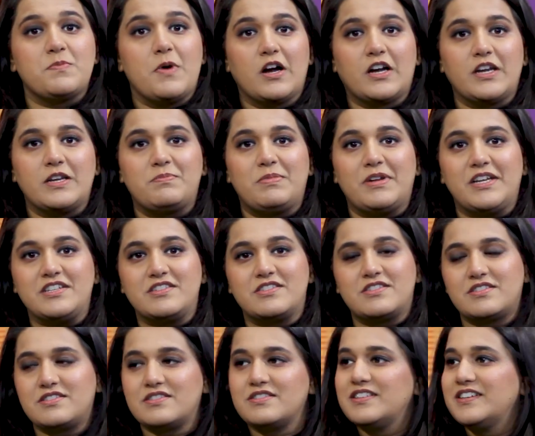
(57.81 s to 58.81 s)

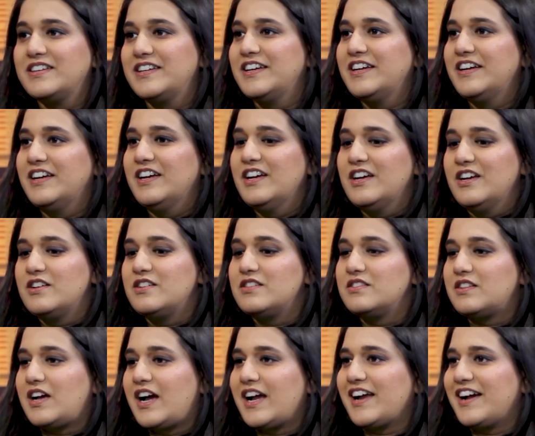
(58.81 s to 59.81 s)
Marketplace.
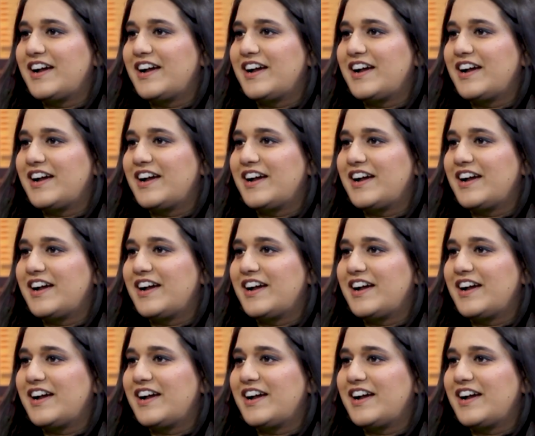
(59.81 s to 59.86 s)
Hi